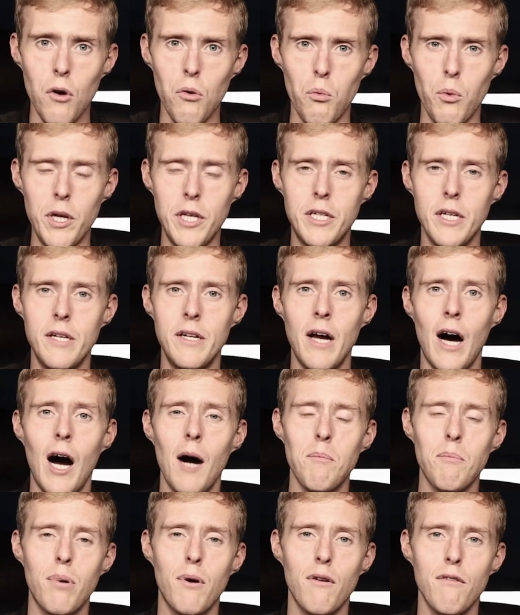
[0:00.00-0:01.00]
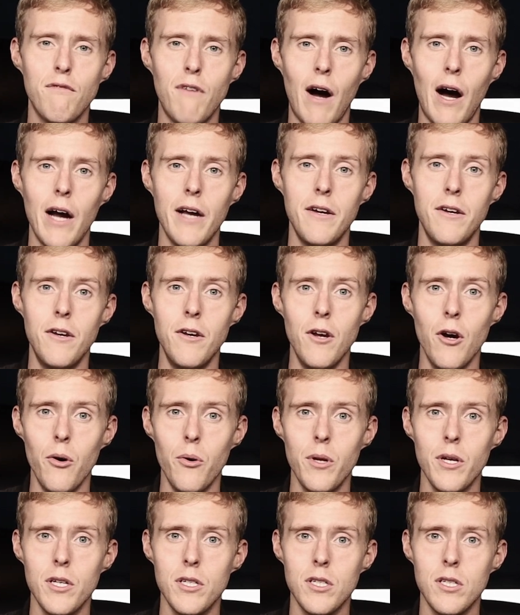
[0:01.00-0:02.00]
We did not provide
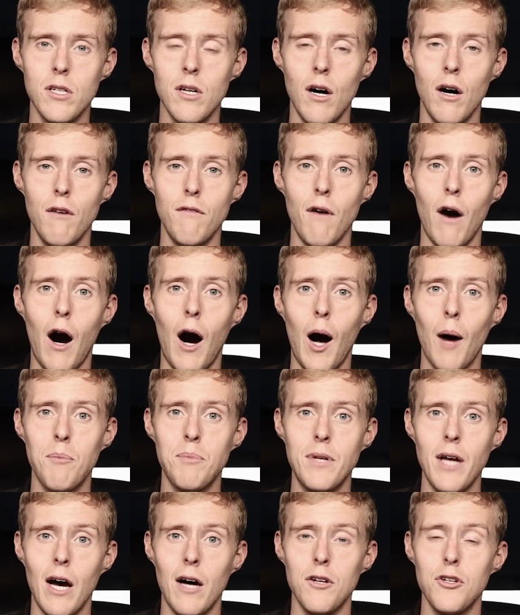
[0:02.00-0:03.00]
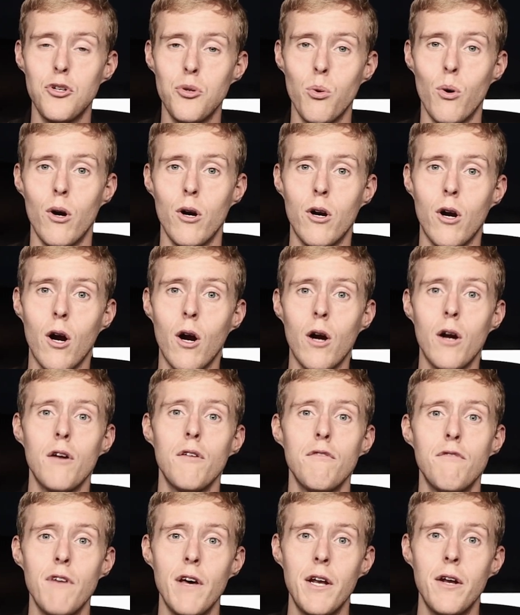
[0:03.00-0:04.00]
notice of opt out to our
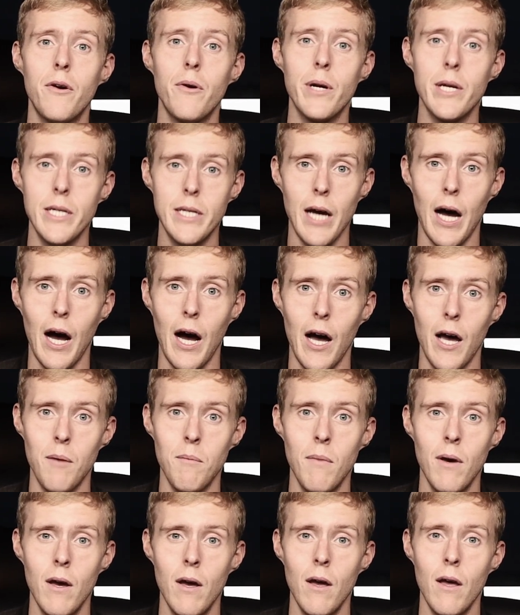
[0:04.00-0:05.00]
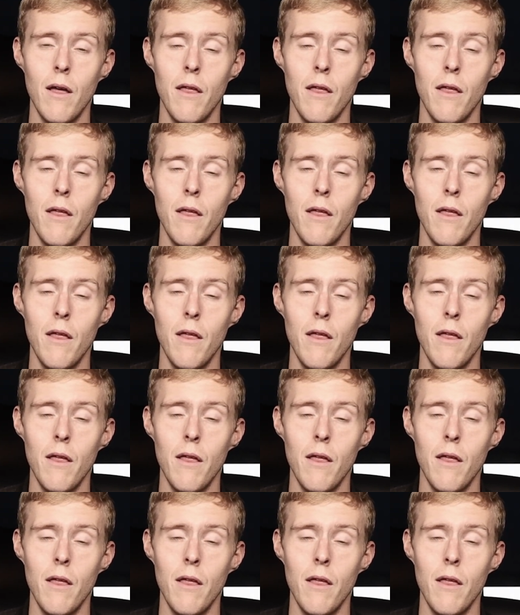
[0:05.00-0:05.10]
current vendor in time.